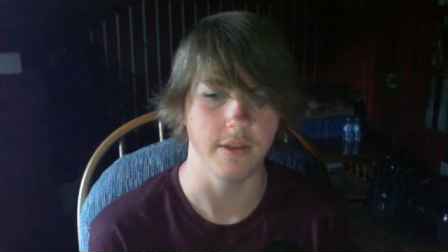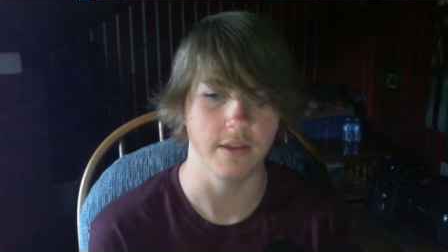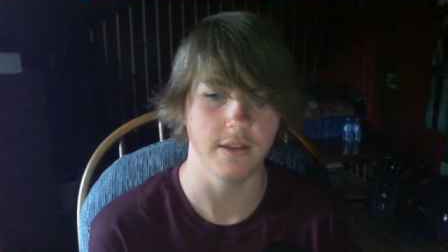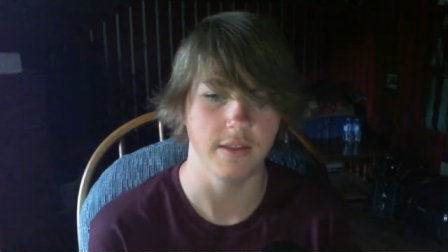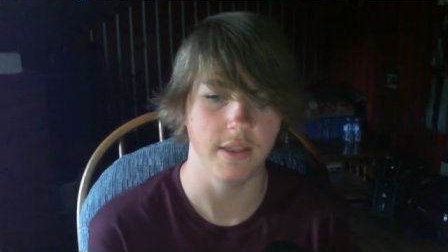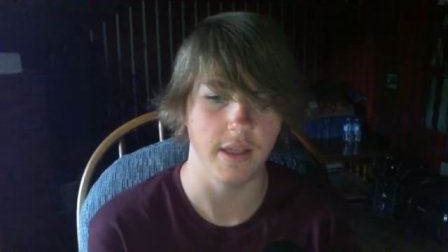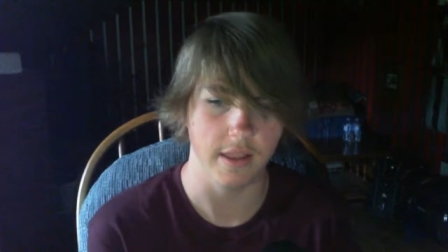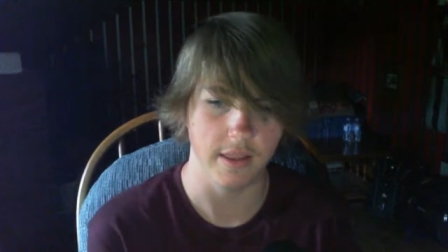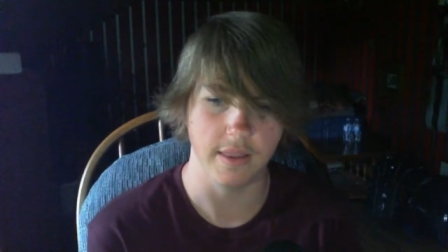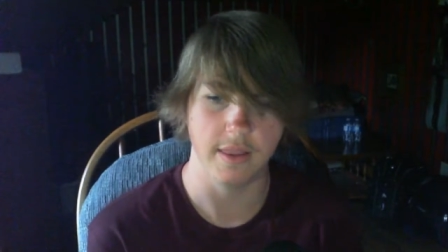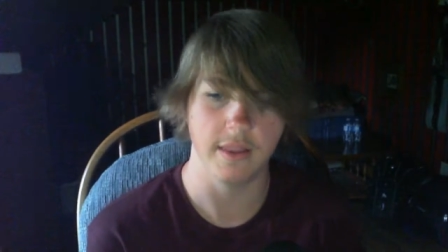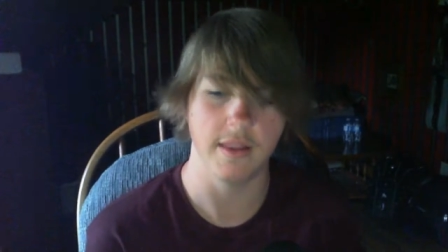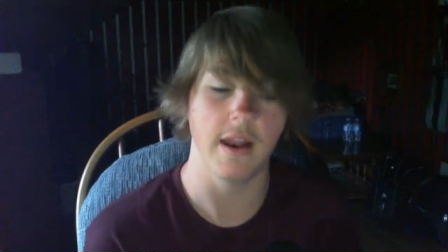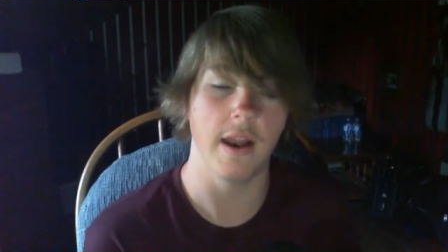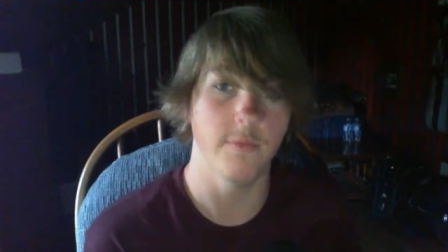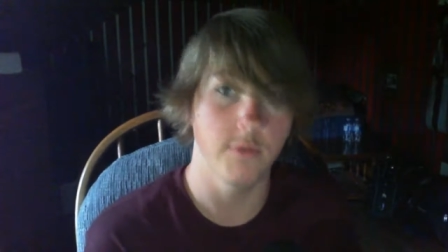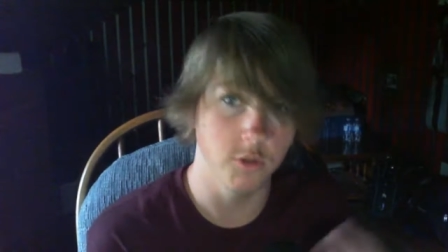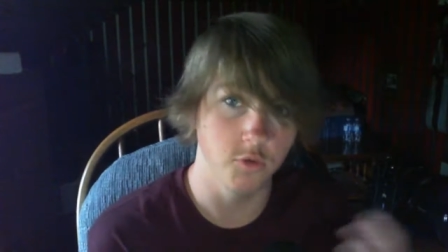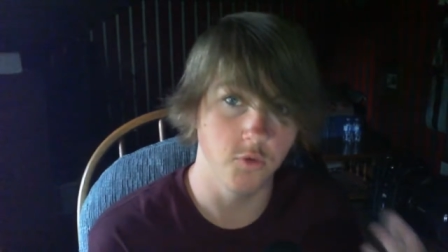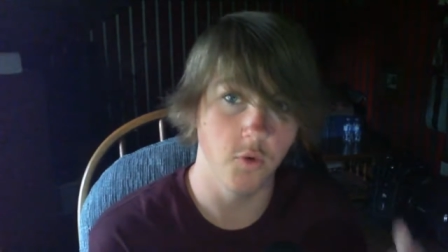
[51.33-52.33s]
that that I
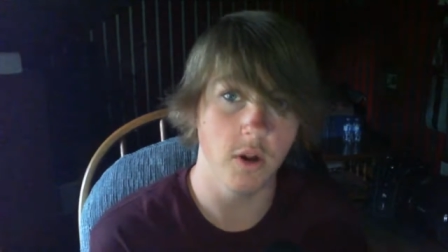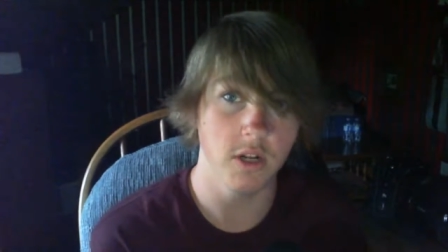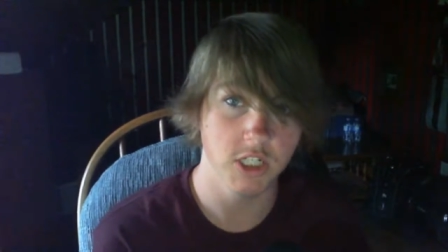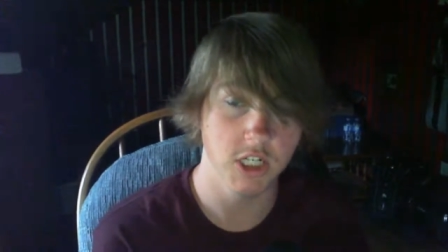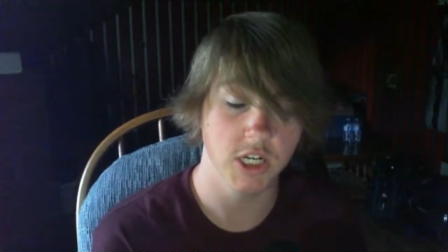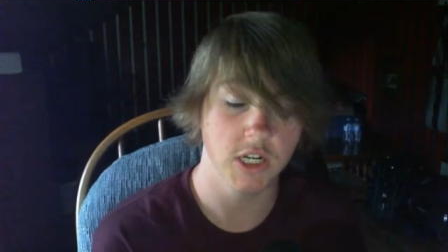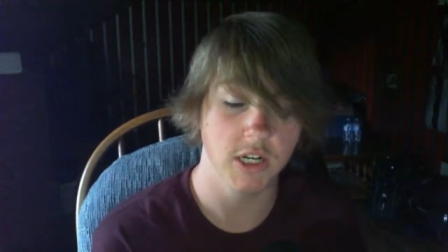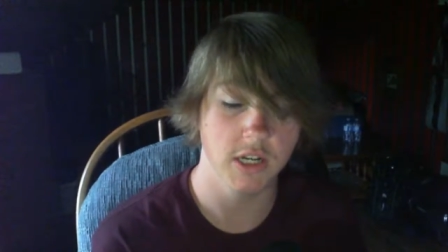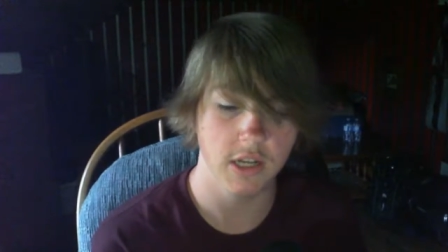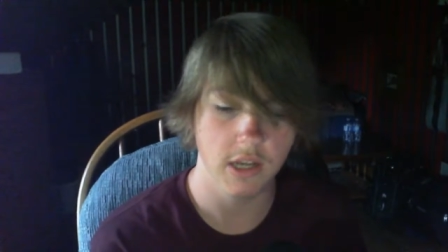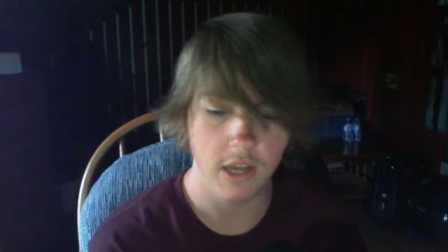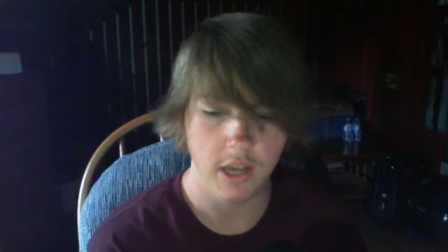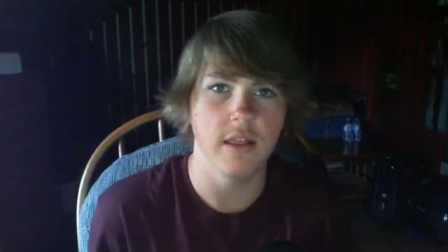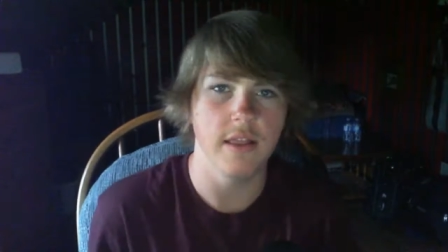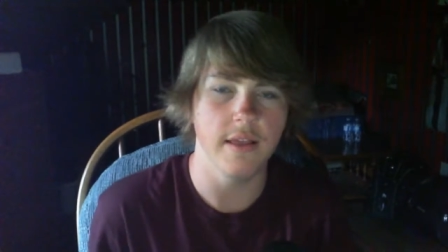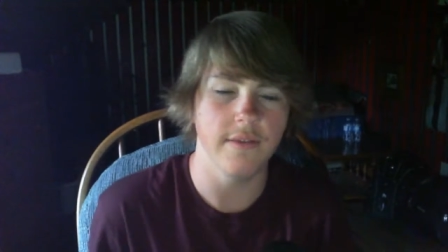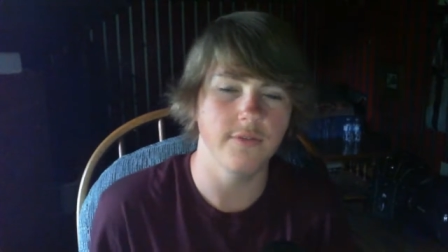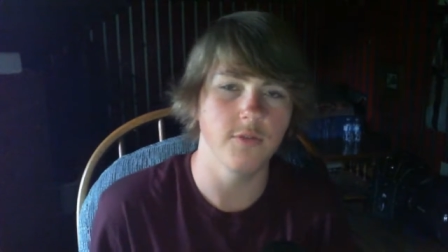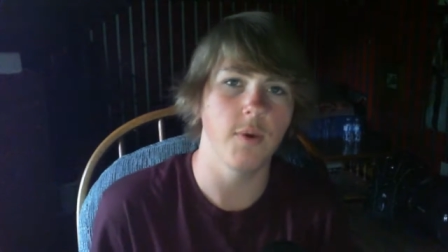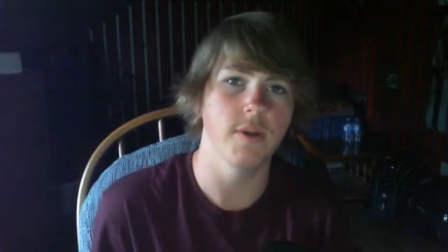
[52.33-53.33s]
was rushing I
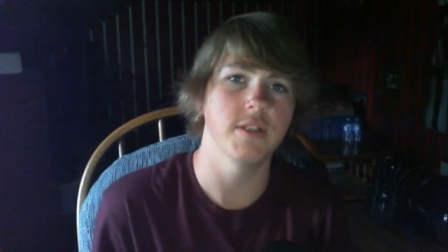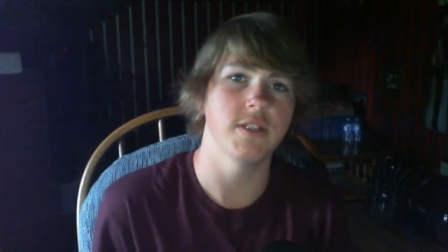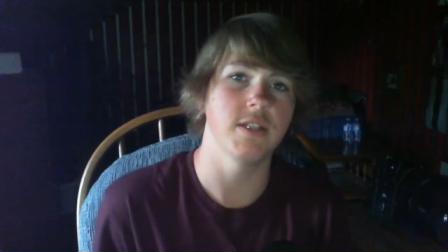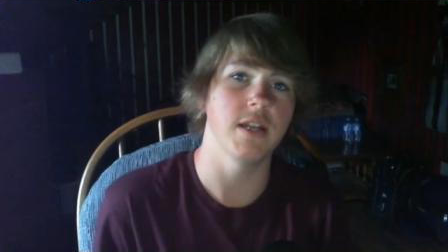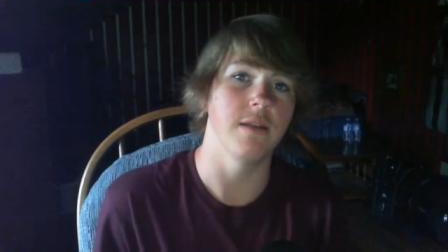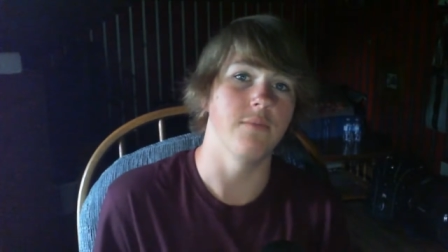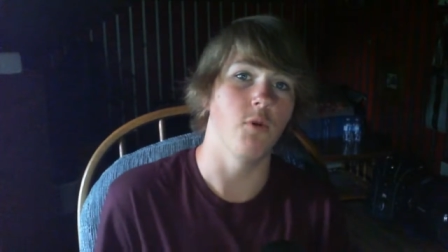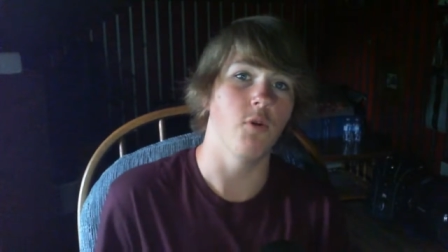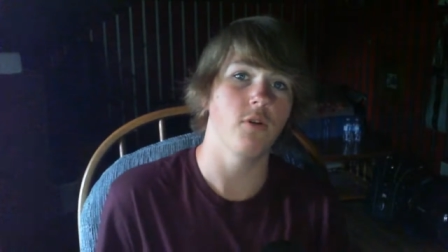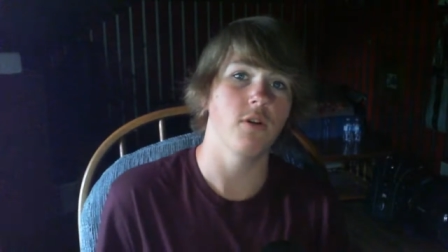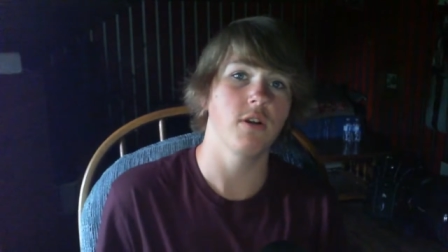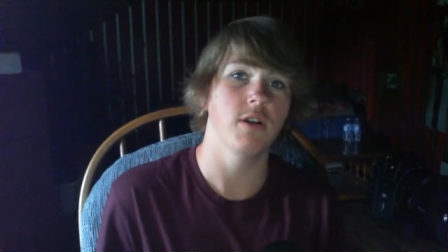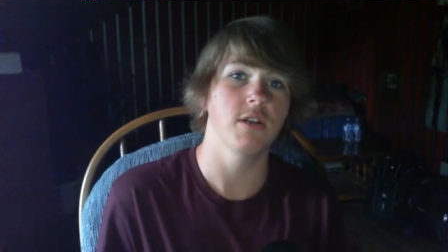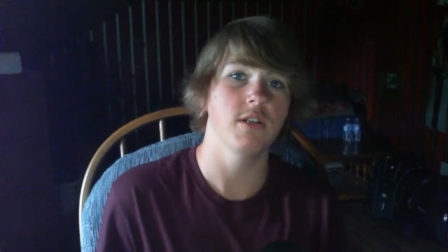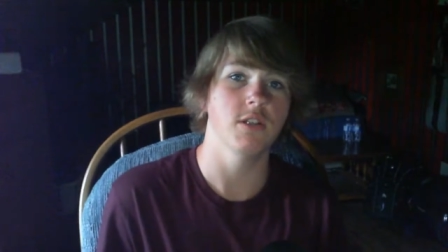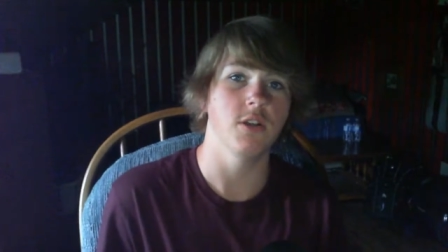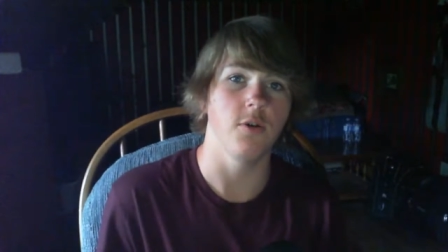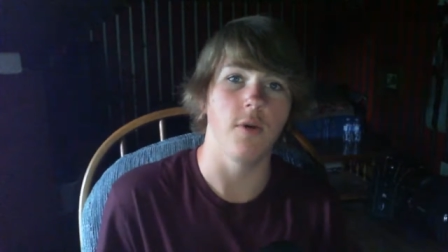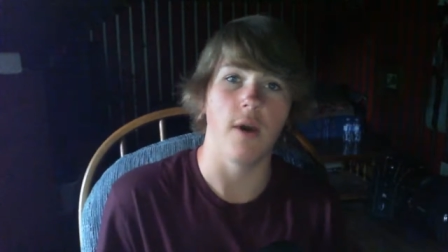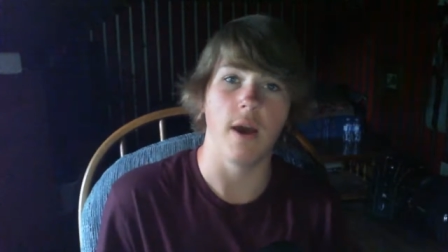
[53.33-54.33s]
left Wednesday morning
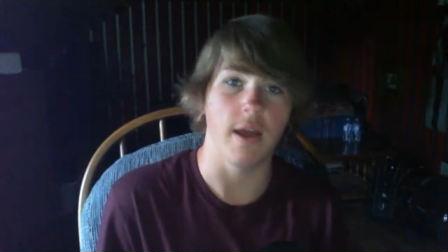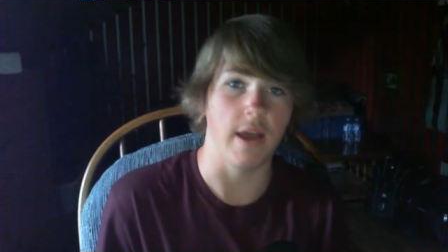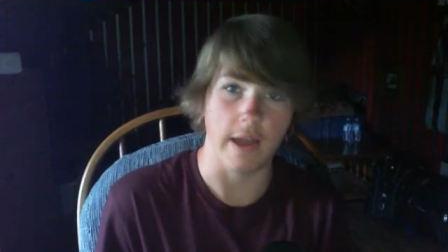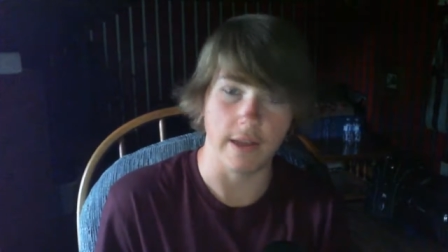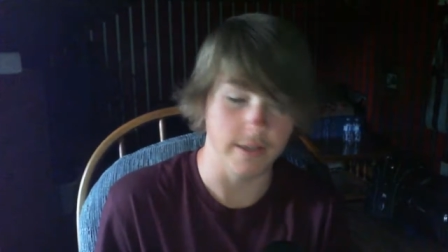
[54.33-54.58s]
so I,